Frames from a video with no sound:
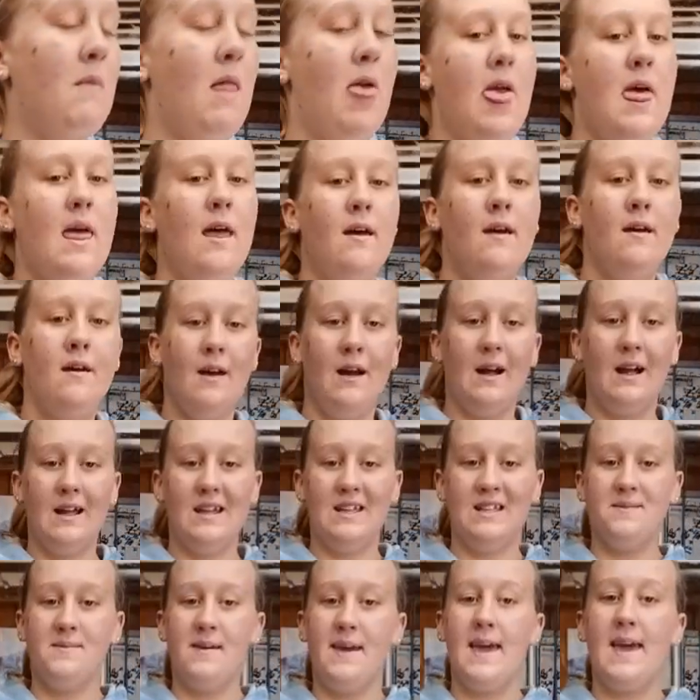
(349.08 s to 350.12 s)
I
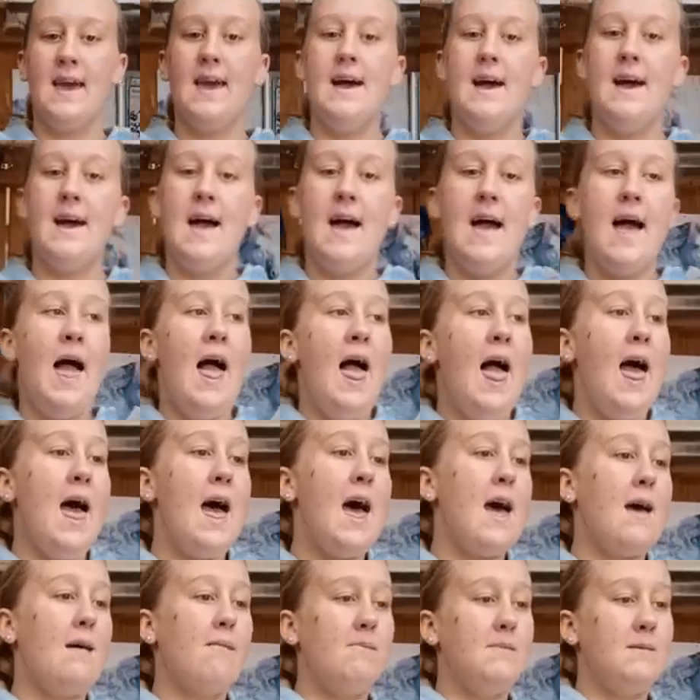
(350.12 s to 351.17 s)
can't speak,
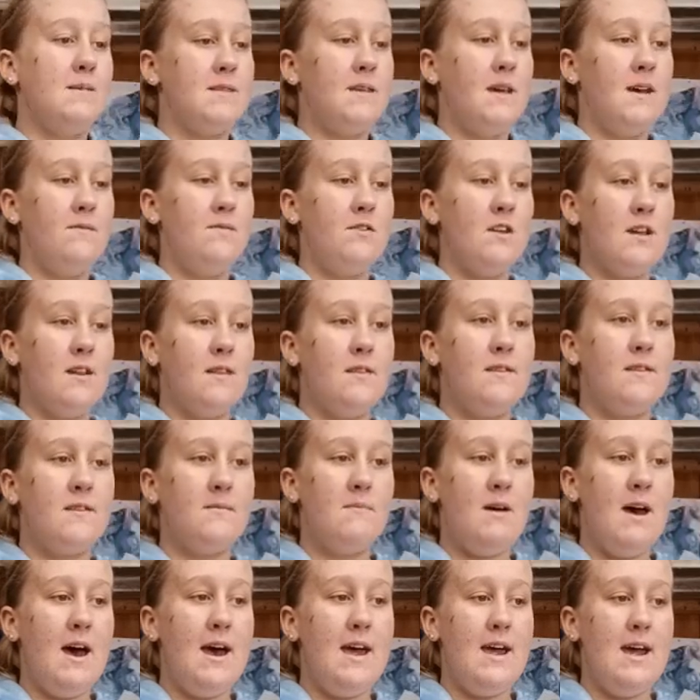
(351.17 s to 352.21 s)
um, so I've chucked some
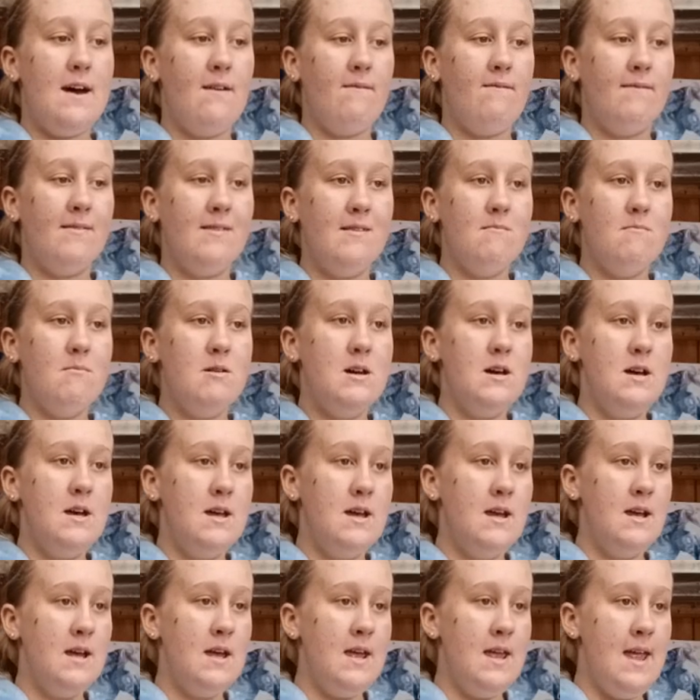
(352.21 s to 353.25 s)
hay out for them
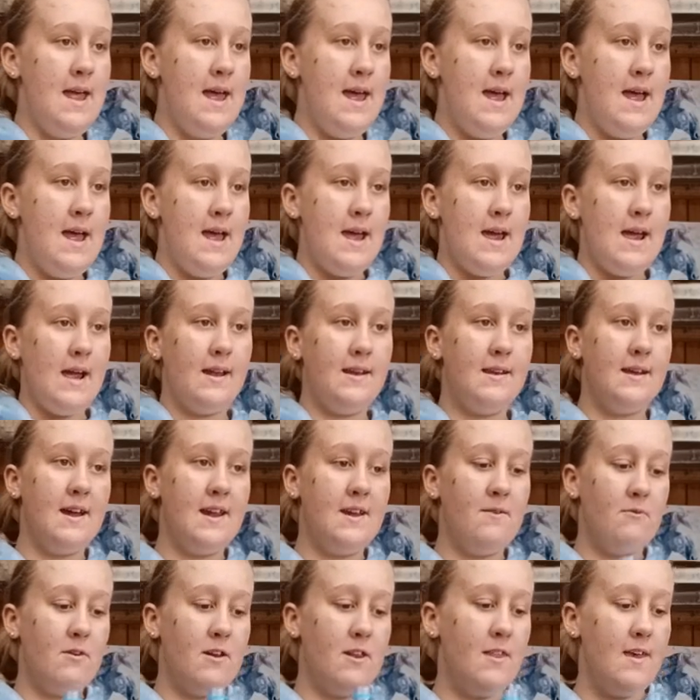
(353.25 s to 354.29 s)
and tied
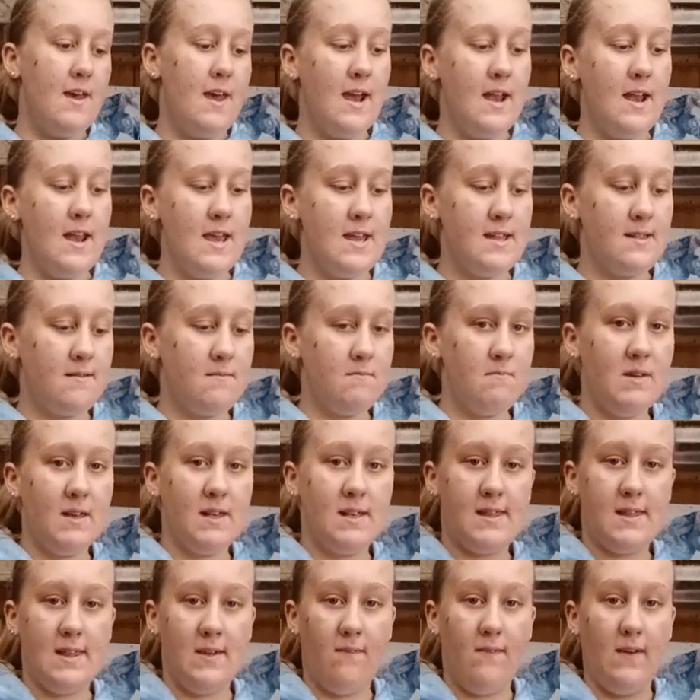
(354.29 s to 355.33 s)
up one of the hay nets and
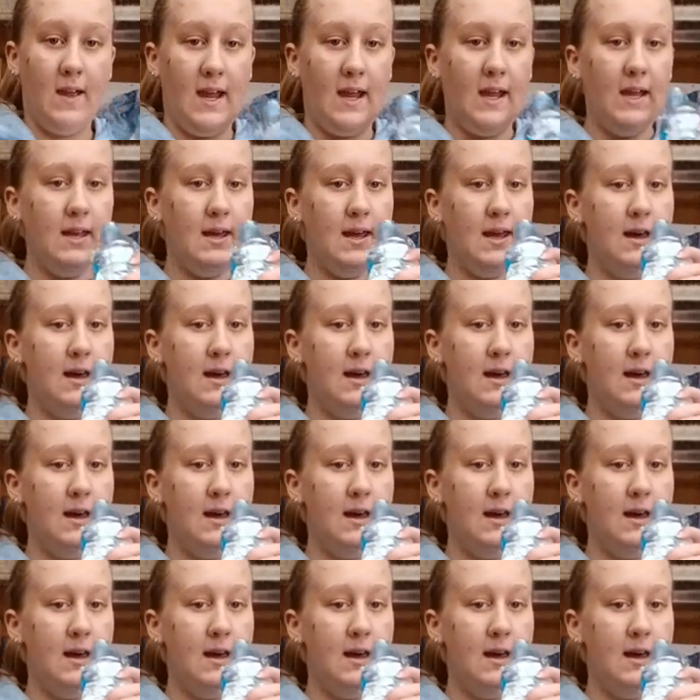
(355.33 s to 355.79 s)
mixed the feed.